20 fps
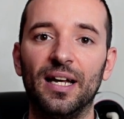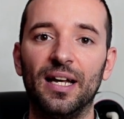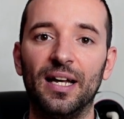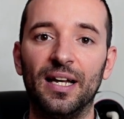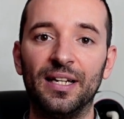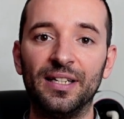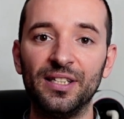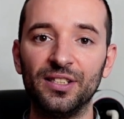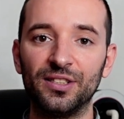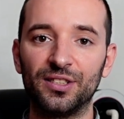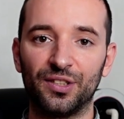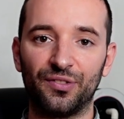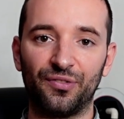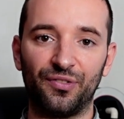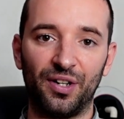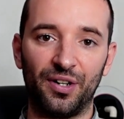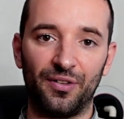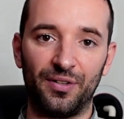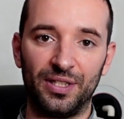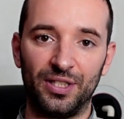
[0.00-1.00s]
an
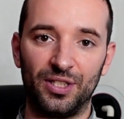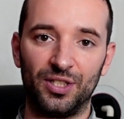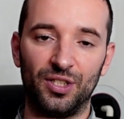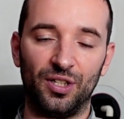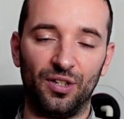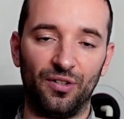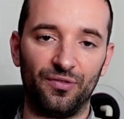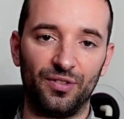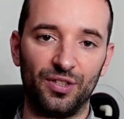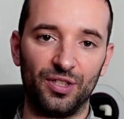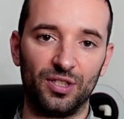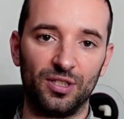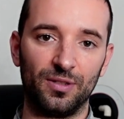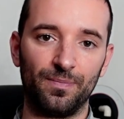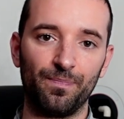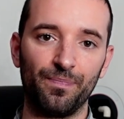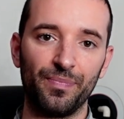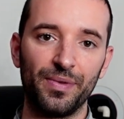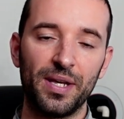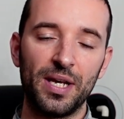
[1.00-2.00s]
interference surface.
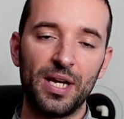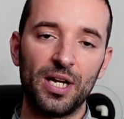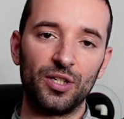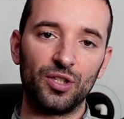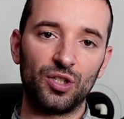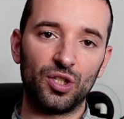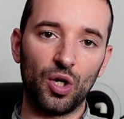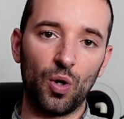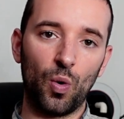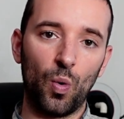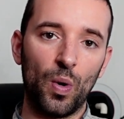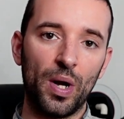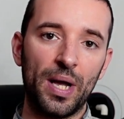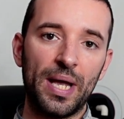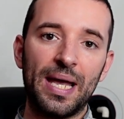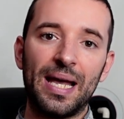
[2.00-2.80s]
So